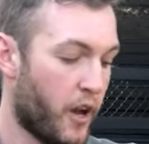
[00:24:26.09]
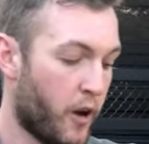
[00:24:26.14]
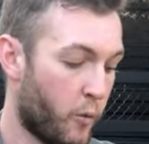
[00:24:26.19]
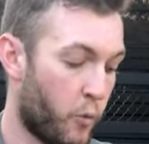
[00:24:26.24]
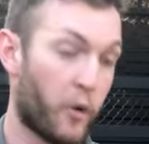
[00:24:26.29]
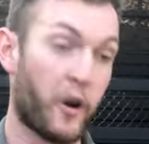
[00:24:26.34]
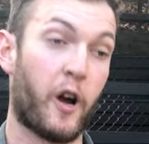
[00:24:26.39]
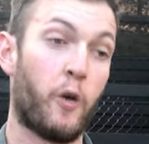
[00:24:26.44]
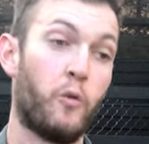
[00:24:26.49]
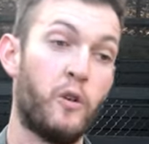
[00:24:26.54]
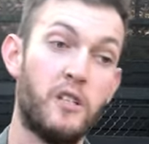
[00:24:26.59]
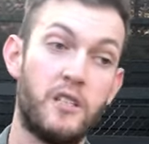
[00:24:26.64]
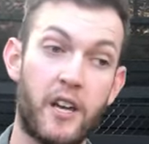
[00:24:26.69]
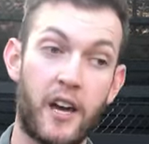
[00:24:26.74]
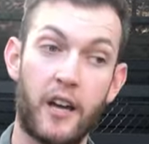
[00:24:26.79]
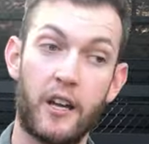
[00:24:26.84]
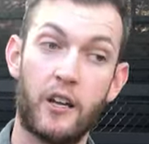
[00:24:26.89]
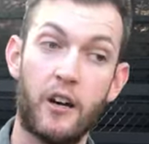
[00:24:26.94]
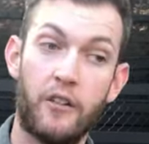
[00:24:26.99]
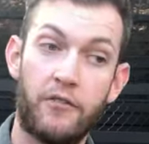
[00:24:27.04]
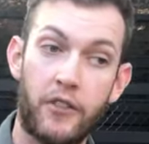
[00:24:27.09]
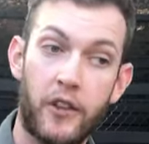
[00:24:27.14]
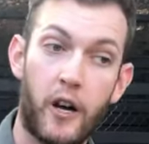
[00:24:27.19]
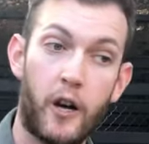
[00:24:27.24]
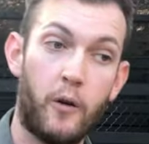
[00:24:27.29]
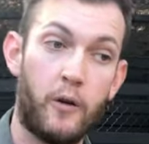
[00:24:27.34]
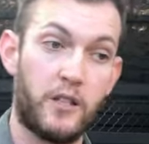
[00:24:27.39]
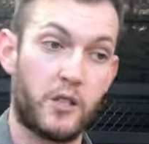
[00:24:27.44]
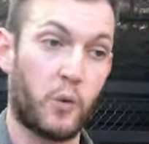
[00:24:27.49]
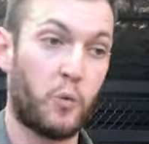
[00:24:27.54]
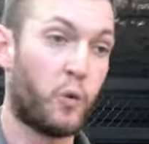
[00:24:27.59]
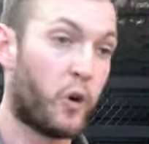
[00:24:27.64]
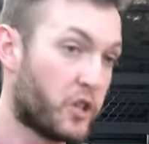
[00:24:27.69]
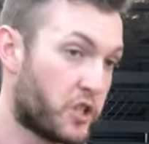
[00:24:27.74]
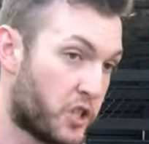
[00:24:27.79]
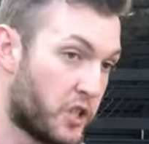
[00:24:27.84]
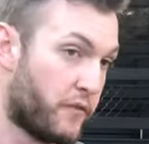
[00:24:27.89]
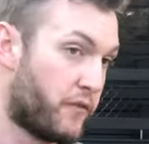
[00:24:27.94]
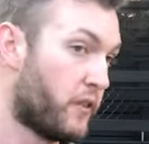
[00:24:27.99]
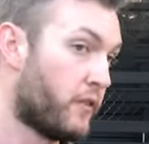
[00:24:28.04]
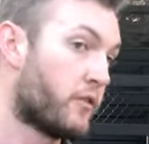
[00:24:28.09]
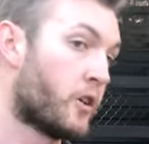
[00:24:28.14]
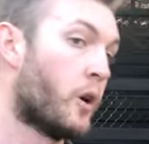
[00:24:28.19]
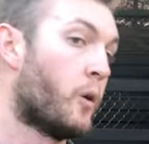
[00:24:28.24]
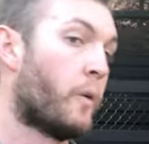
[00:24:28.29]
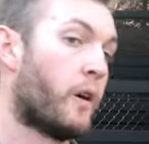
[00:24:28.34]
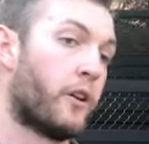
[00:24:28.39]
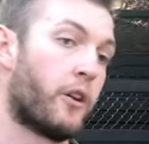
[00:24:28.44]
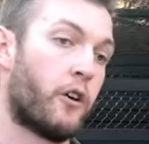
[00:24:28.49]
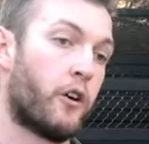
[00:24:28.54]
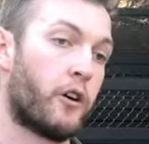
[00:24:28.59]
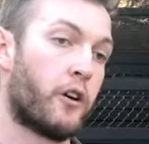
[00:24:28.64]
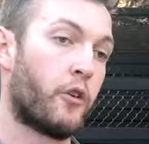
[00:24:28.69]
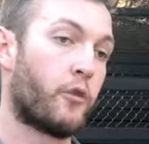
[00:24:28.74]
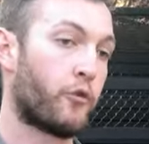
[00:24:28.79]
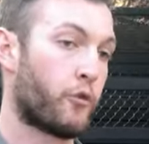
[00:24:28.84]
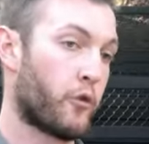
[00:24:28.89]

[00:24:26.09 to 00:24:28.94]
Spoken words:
What I would take off though is a watch if you've got one on,